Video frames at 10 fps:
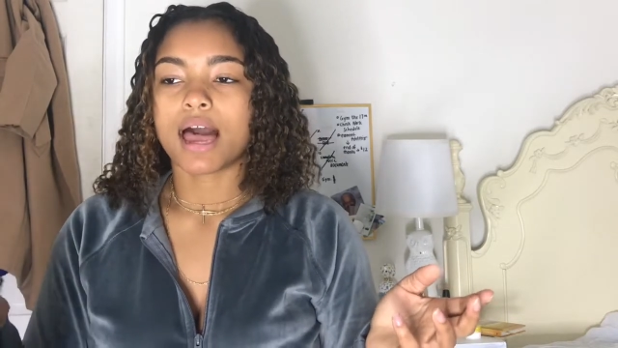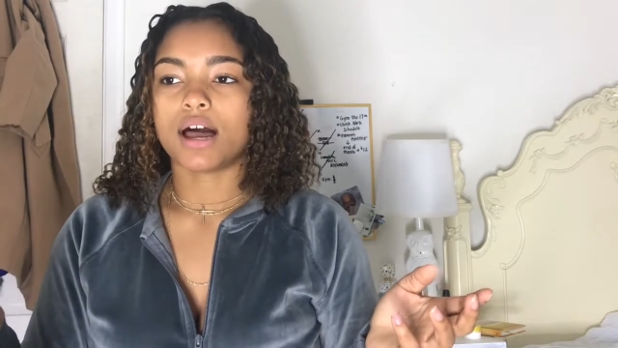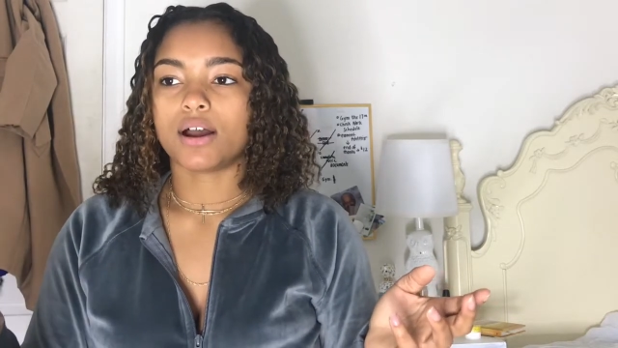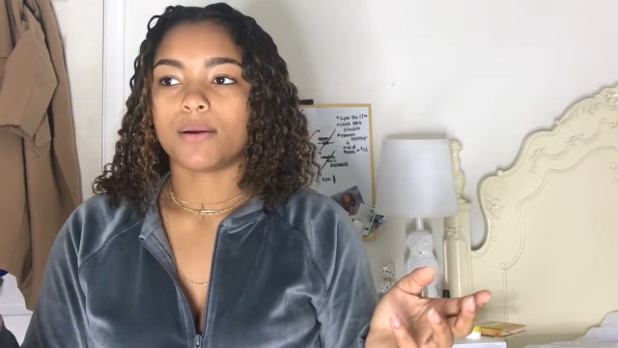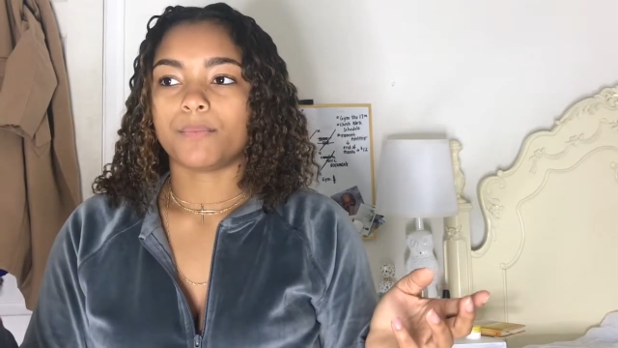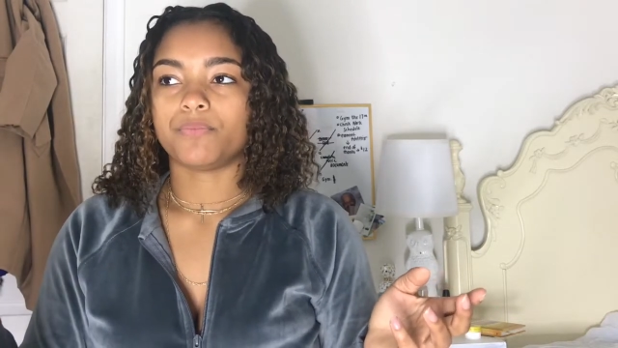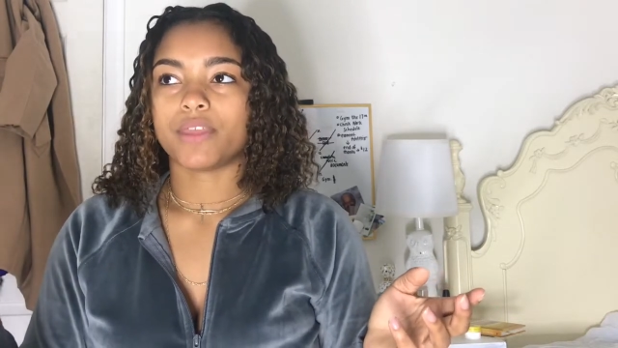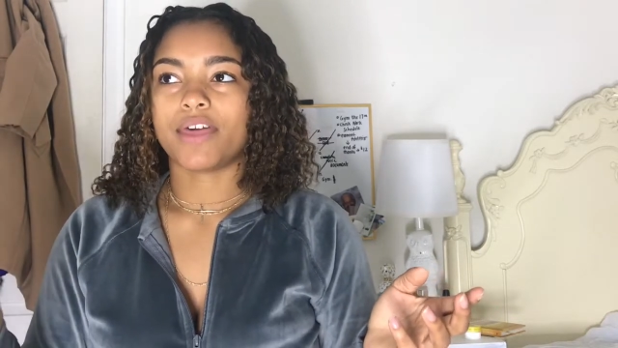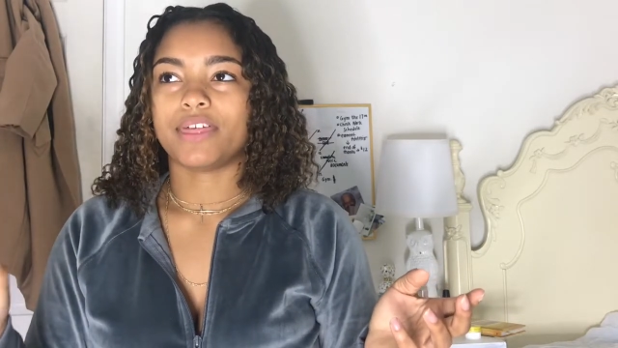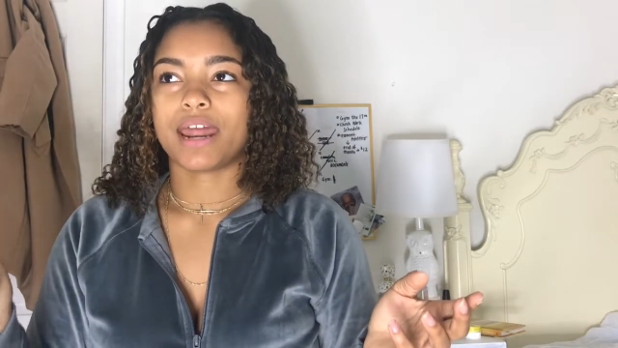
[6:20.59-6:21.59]
And
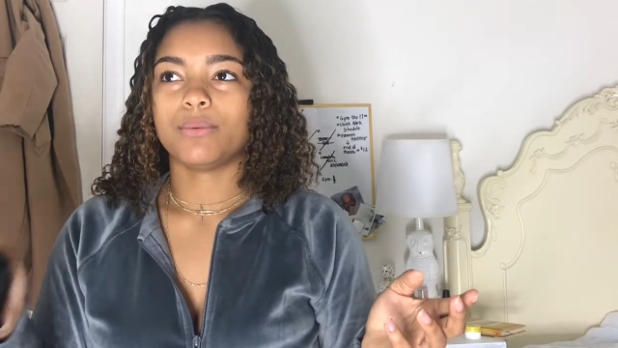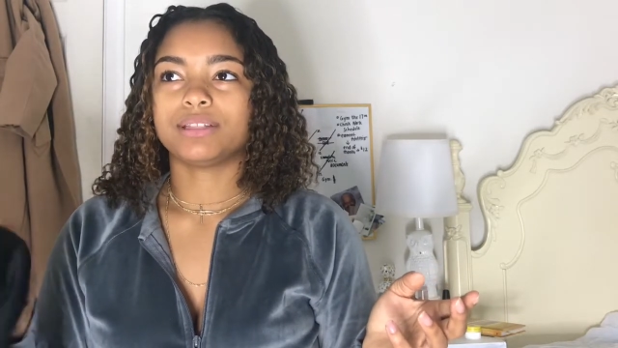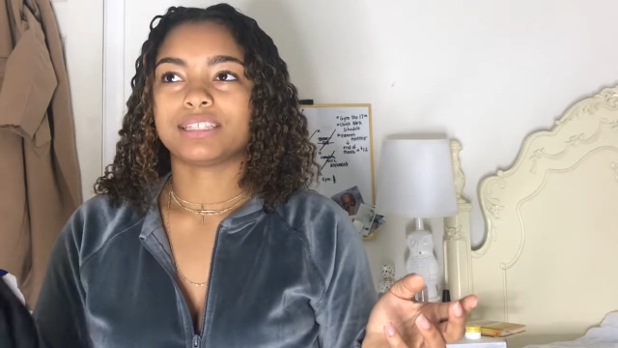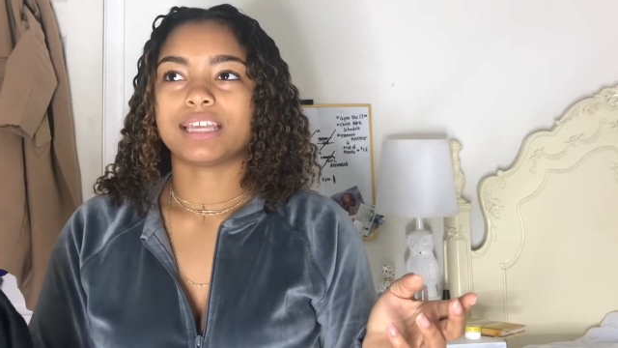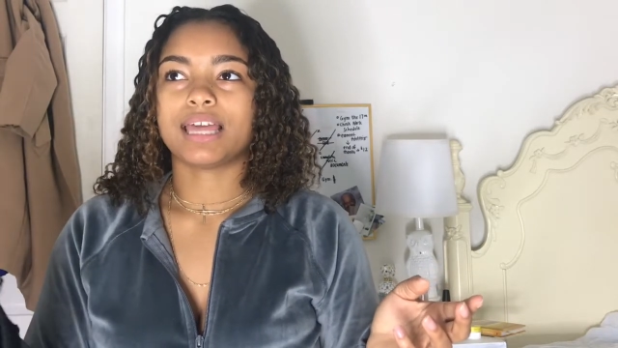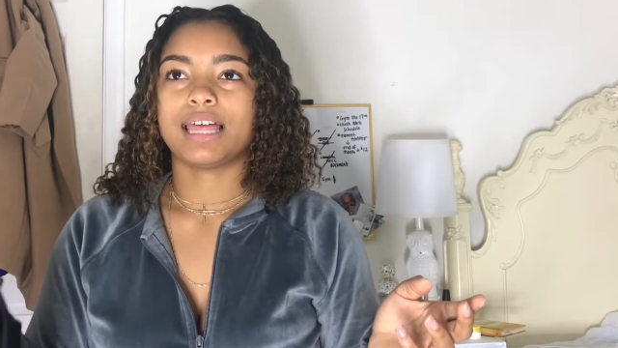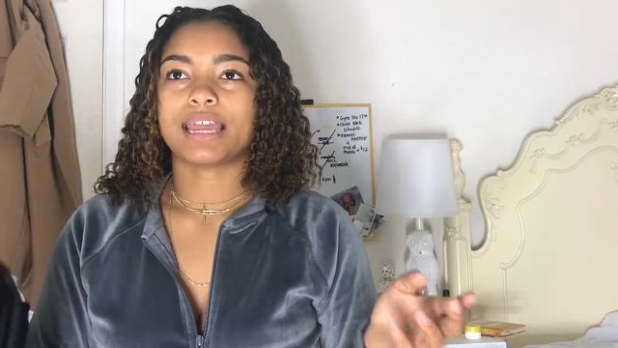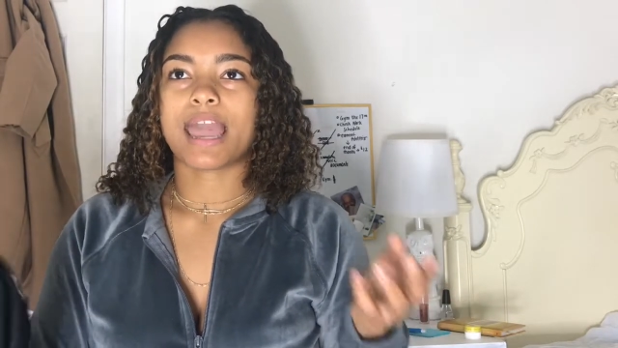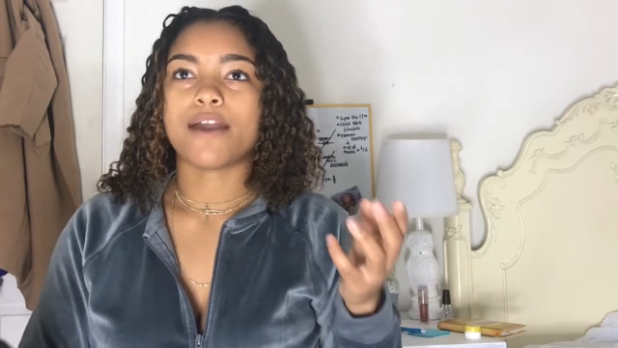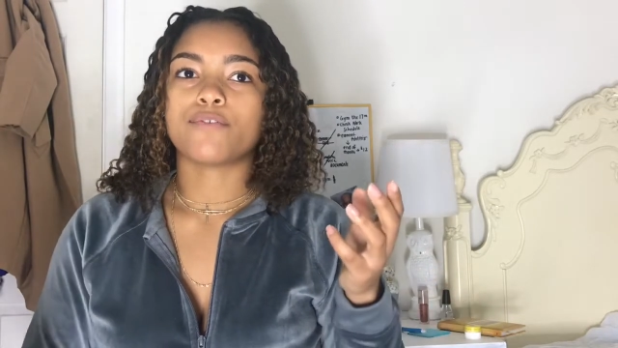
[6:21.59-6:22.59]
then I would say
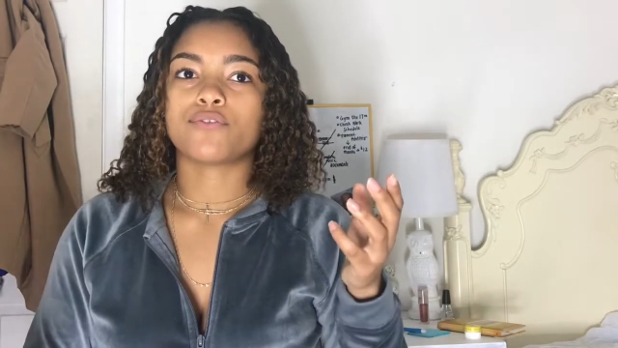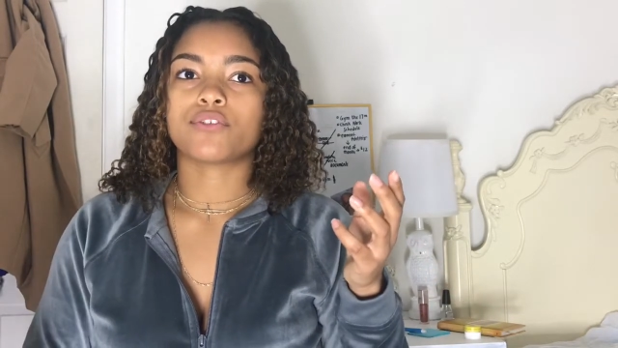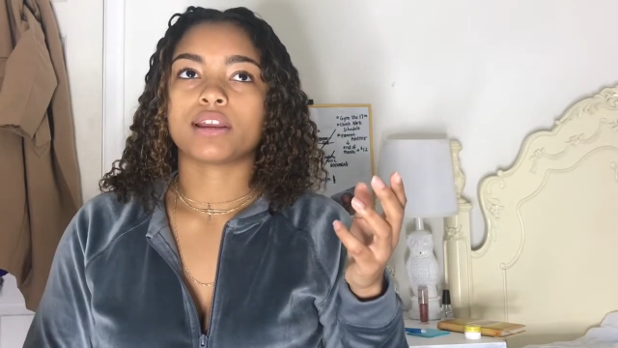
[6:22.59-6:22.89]
like on